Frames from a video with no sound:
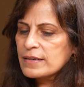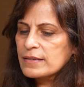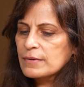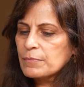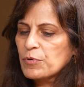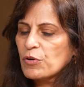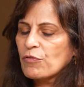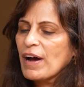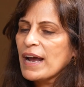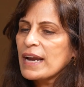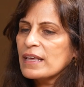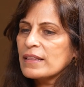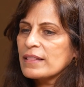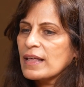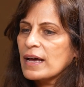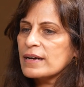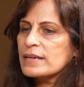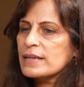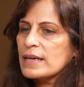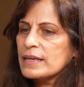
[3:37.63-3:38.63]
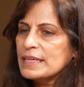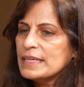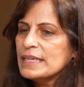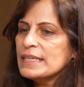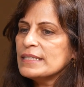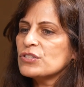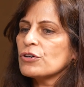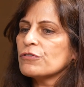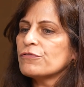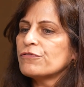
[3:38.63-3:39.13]
providing that
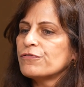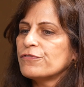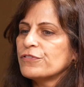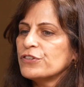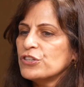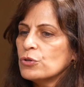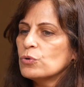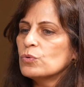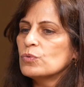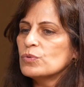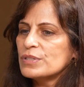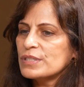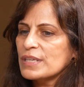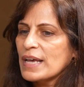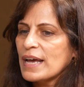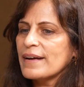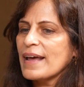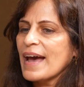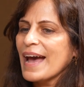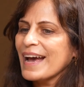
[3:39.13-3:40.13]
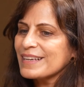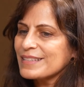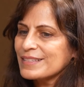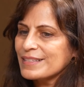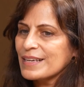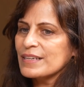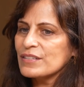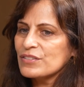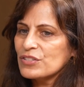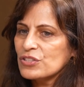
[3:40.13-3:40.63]
ease of use and
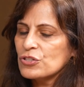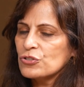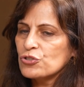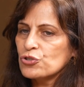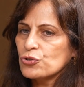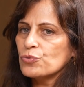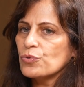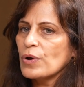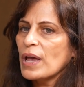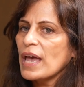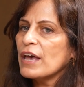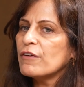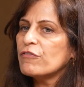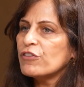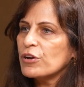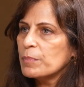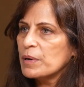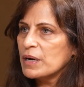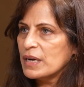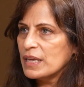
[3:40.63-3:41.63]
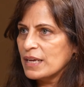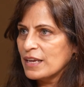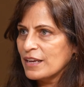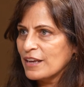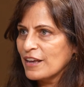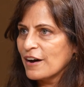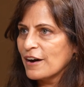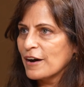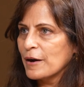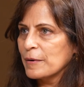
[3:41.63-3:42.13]
access to everybody,
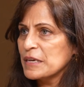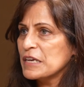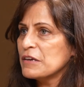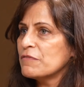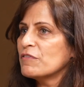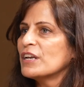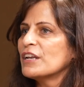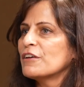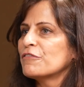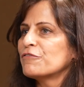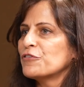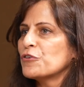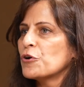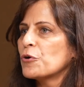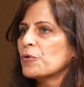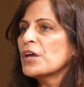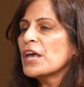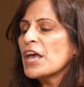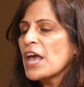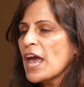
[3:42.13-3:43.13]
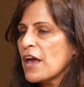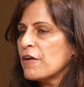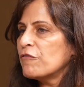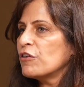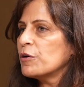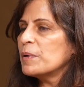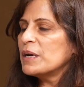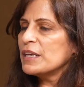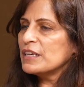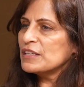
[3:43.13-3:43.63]
even if
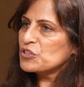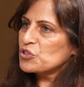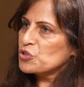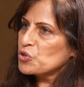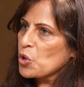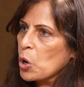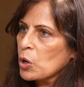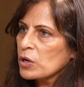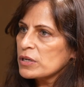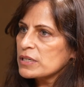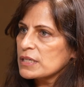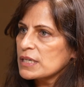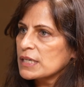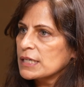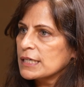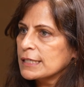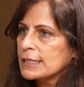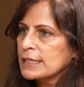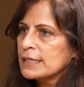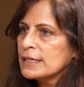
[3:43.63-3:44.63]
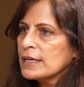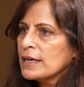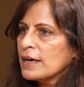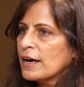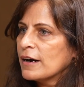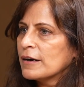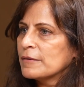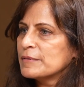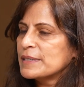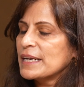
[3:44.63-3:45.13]
everybody is not a
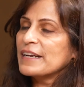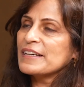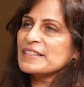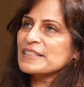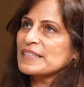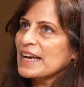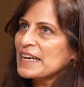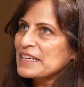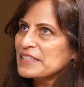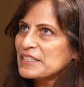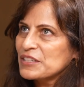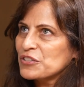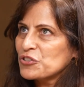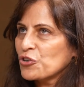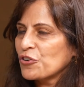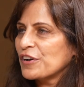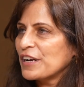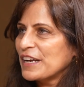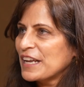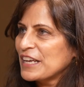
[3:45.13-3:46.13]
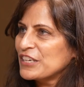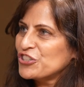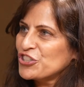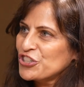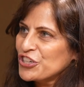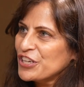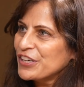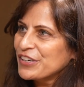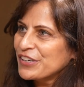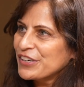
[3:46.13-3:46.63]
data scientist or an
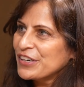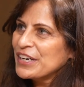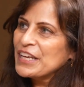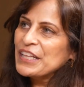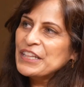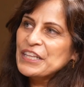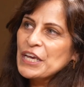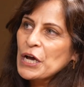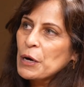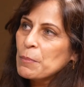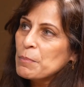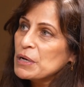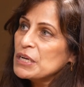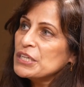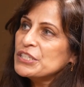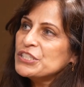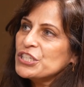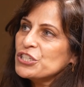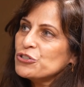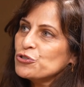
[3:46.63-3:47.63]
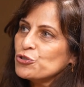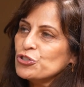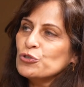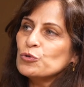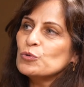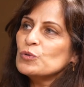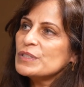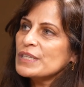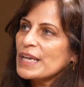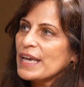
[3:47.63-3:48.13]
engineer, the ability to
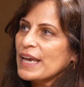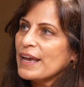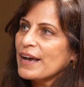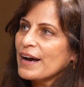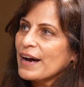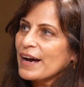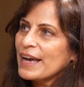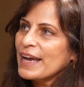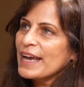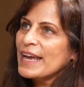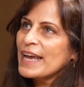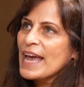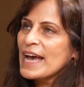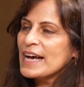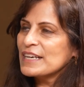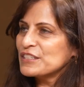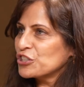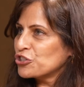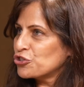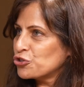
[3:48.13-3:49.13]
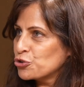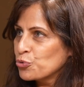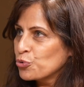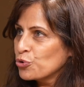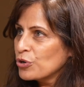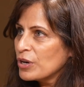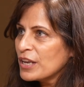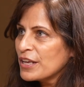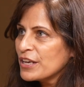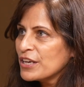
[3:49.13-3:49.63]
use AI as a
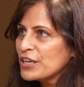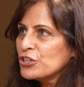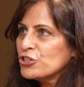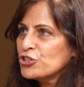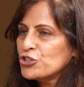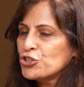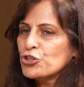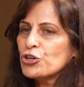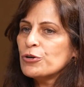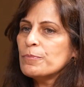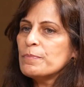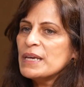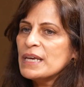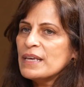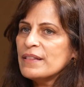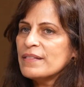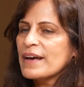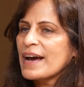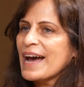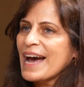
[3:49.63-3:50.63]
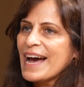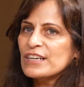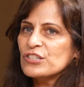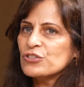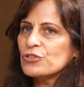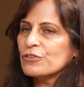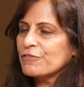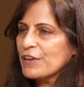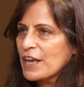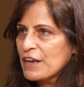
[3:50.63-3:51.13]
tool should be in the
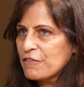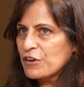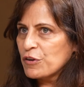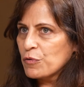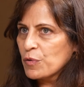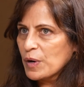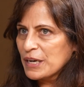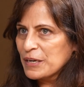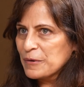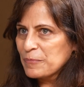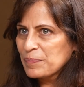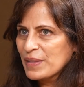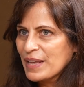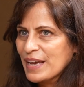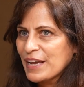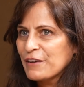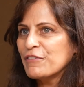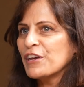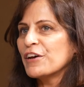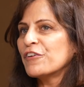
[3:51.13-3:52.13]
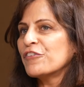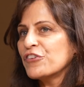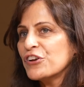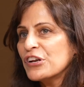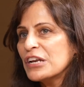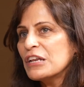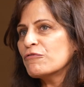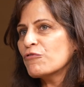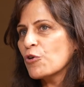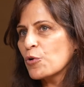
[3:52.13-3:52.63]
hands of everyone. And we are
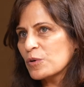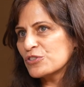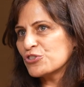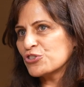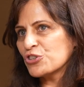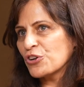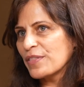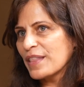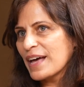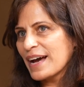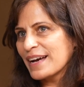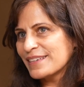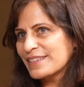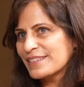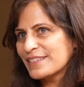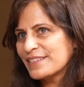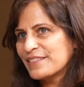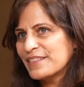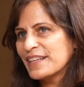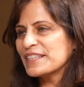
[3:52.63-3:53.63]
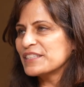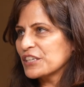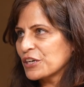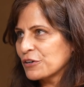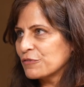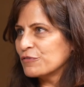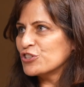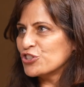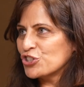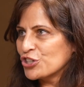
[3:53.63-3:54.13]
really focused on that. That's
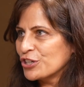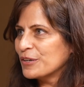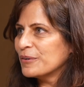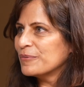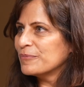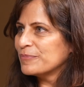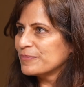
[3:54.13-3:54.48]
our vision.